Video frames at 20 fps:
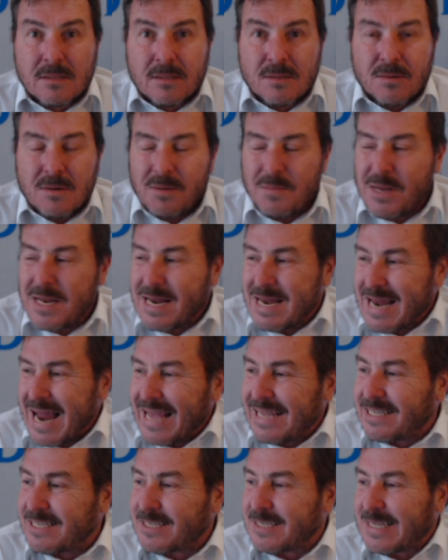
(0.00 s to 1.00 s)
What do you mean
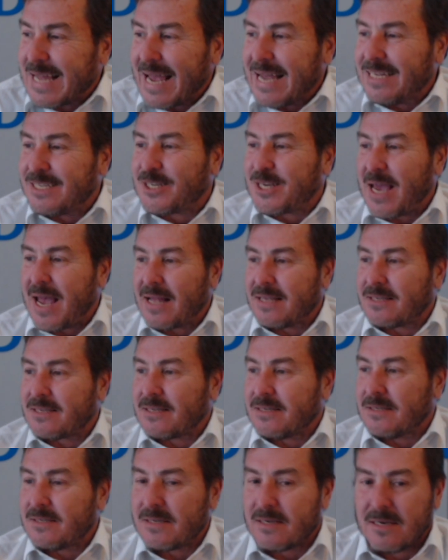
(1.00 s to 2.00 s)
late-stage
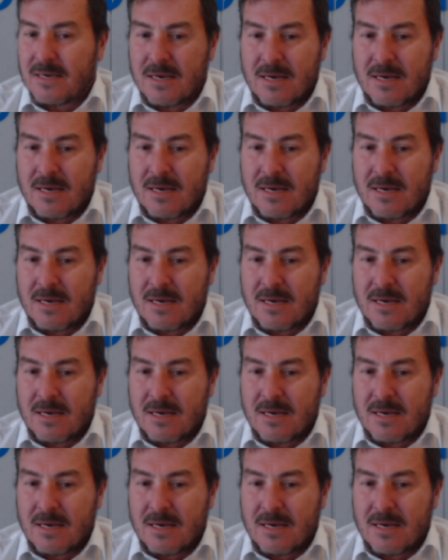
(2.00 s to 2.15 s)
cancers?